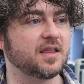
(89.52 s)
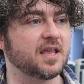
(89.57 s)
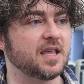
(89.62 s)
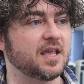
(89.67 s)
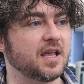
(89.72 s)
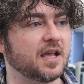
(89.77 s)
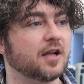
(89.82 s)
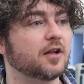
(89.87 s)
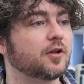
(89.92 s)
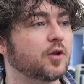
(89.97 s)

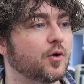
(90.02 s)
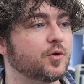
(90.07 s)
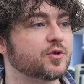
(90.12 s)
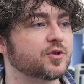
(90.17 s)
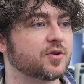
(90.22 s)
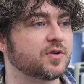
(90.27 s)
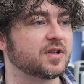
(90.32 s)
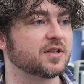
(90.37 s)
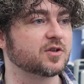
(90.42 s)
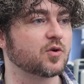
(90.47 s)
the
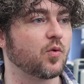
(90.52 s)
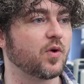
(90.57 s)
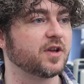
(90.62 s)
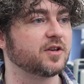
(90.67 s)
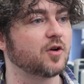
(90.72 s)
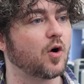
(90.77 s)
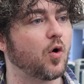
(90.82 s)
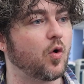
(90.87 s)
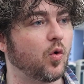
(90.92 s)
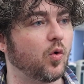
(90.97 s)
enclosure that's
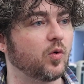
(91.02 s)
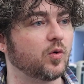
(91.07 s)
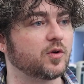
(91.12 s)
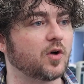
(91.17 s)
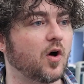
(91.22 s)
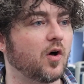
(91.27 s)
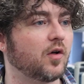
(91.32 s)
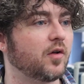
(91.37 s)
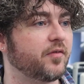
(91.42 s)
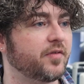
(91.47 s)
going to
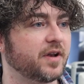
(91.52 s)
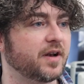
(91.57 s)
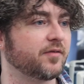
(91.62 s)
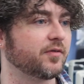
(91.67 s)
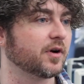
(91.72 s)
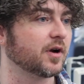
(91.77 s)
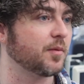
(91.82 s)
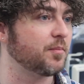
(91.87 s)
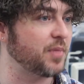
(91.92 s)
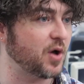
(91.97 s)
hold all of the
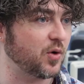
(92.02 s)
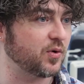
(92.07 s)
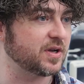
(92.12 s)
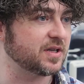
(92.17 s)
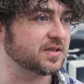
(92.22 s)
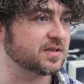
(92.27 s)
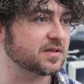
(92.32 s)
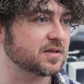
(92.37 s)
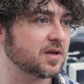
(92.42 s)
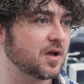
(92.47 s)
different
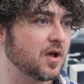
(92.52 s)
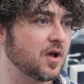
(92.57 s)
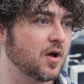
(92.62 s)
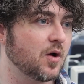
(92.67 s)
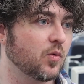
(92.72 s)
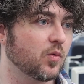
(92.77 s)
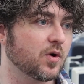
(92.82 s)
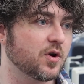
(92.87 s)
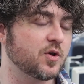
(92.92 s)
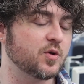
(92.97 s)
components.
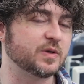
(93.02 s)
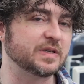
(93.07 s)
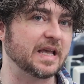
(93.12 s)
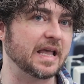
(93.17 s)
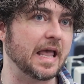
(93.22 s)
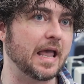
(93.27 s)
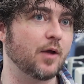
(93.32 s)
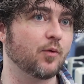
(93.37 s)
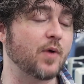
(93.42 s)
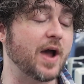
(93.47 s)
We're
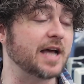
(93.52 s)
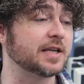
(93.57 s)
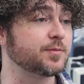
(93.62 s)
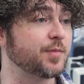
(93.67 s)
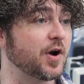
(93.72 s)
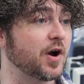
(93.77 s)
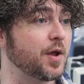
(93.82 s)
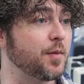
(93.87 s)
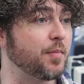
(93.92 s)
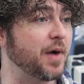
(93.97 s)
using a
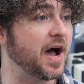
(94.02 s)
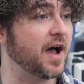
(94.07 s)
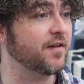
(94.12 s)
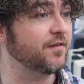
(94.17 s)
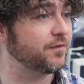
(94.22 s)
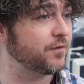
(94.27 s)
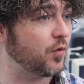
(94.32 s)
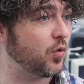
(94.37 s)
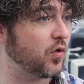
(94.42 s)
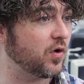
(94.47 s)
Raspberry Pi
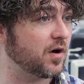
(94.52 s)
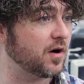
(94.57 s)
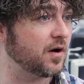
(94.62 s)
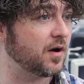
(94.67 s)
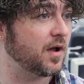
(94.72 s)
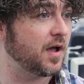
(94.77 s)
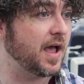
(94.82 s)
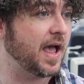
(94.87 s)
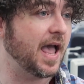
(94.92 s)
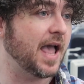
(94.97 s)

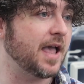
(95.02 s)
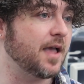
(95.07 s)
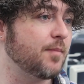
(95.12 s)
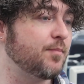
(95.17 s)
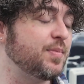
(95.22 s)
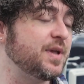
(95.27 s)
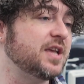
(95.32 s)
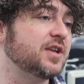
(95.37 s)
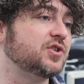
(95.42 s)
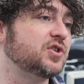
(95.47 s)
4, a
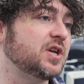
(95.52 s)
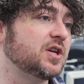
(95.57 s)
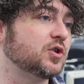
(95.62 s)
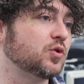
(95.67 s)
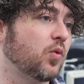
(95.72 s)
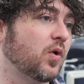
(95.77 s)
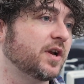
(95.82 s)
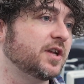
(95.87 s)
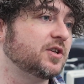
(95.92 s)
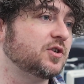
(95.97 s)

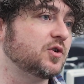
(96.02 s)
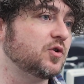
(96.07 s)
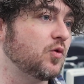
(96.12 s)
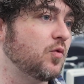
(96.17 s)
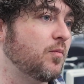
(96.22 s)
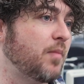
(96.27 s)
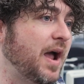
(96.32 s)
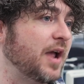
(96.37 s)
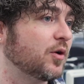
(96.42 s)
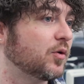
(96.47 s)

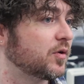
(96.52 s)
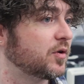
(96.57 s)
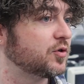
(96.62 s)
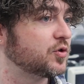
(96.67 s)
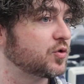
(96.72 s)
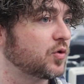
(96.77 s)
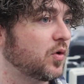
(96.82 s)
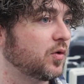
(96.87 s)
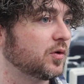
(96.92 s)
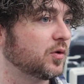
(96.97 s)
BG22
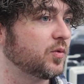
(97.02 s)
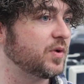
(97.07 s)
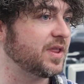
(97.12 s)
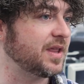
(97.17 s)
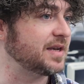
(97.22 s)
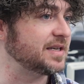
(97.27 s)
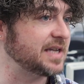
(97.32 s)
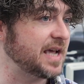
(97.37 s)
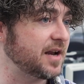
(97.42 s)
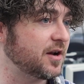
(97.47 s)
microcontroller
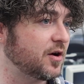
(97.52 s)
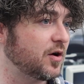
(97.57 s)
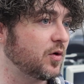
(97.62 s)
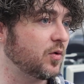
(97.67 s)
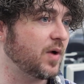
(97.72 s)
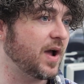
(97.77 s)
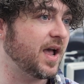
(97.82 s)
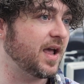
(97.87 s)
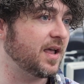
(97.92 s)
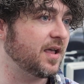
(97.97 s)
with
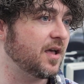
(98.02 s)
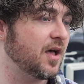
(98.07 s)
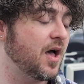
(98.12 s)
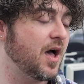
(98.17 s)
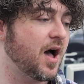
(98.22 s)
antenna array.